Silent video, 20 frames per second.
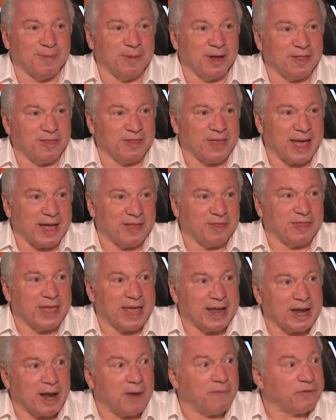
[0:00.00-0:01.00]
that they're
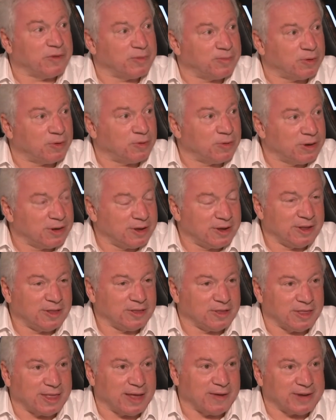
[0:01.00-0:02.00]
comfortable
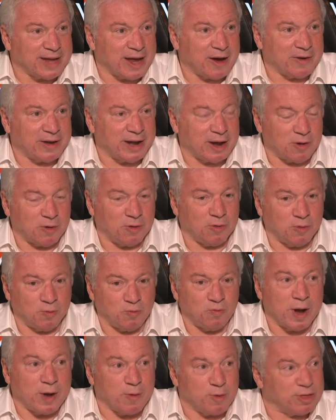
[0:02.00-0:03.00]
that they've carried out all
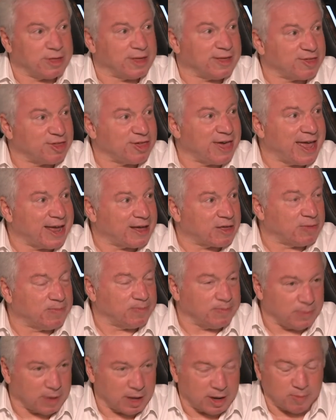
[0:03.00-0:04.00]
requisite checks,
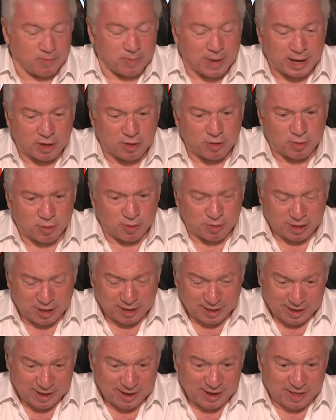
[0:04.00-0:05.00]
and make sure that
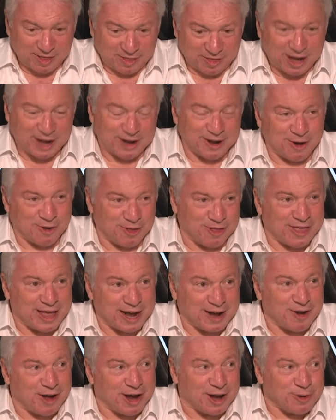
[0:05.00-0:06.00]
they know that their
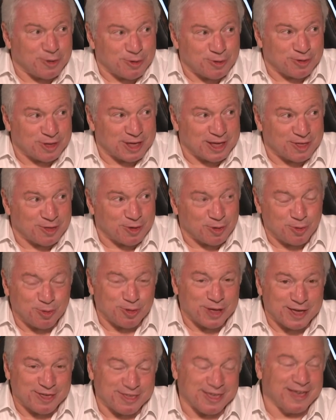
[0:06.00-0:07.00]
client is who
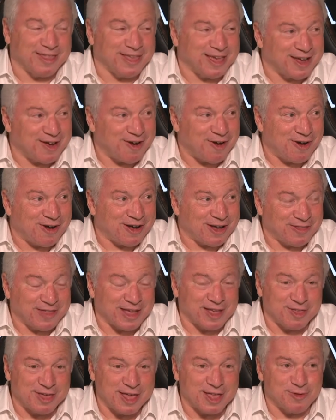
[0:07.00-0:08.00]
they say they are, and they
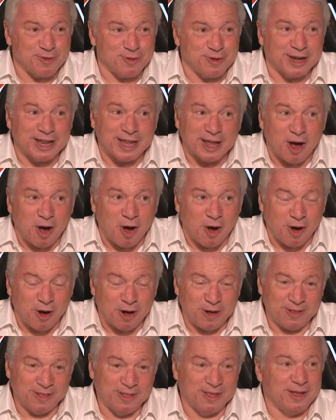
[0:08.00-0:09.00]
genuinely are
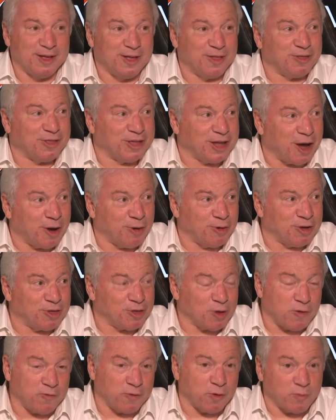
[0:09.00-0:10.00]
the owners
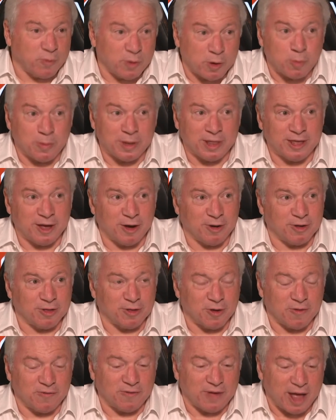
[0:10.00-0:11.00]
of, or will be the owners
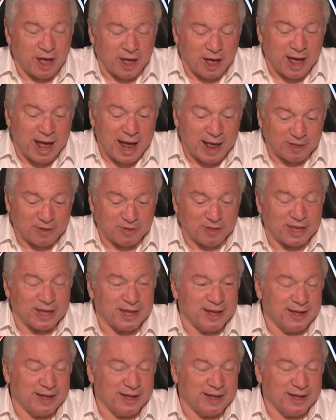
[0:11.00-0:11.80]
of, and the